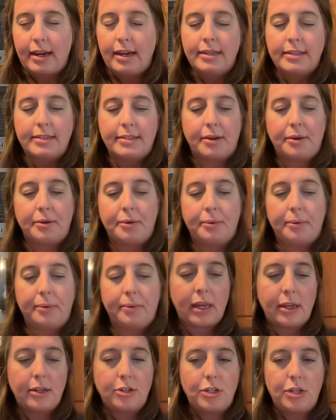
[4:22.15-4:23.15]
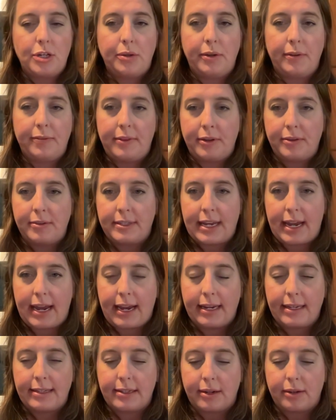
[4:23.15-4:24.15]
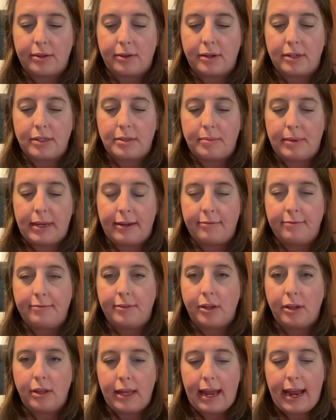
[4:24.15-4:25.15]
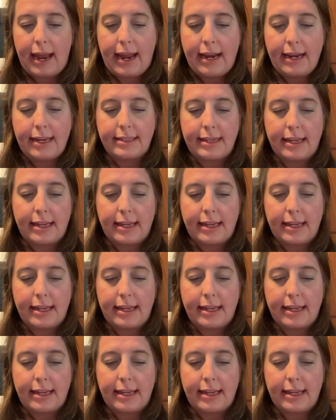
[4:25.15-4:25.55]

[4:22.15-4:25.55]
So 2 of those eggs are going to be full eggs,